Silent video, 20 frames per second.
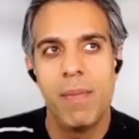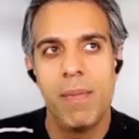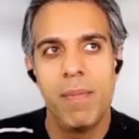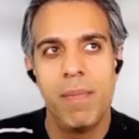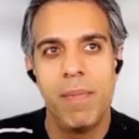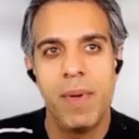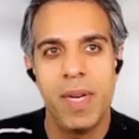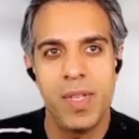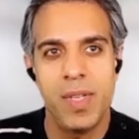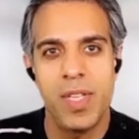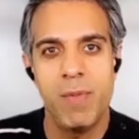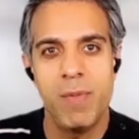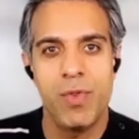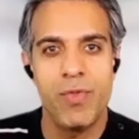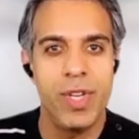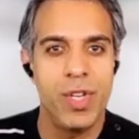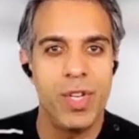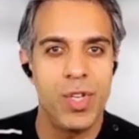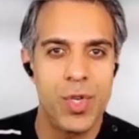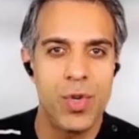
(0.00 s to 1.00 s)
but it seems
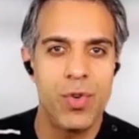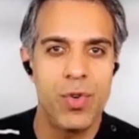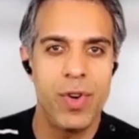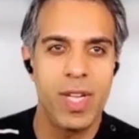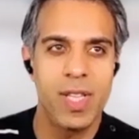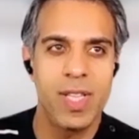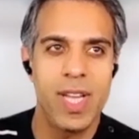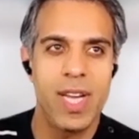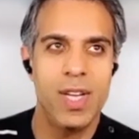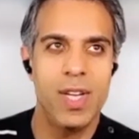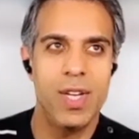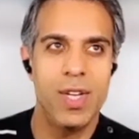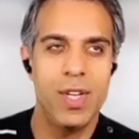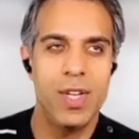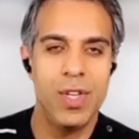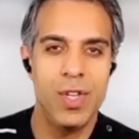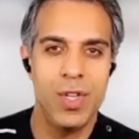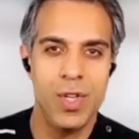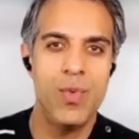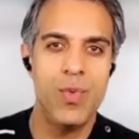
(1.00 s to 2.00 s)
reassuring that
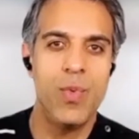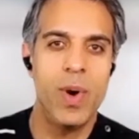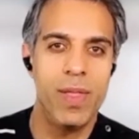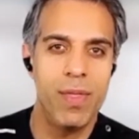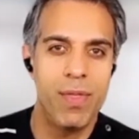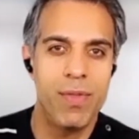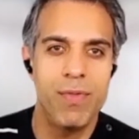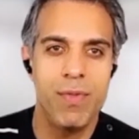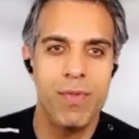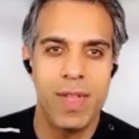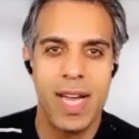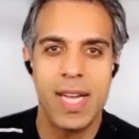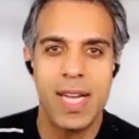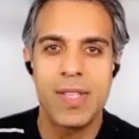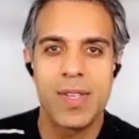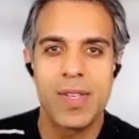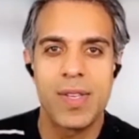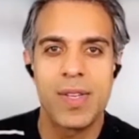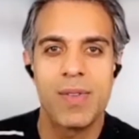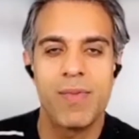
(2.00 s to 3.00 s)
you went through
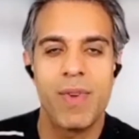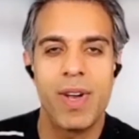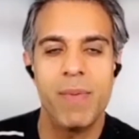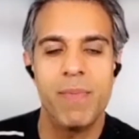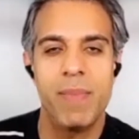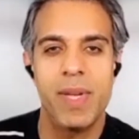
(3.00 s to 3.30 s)
that, right?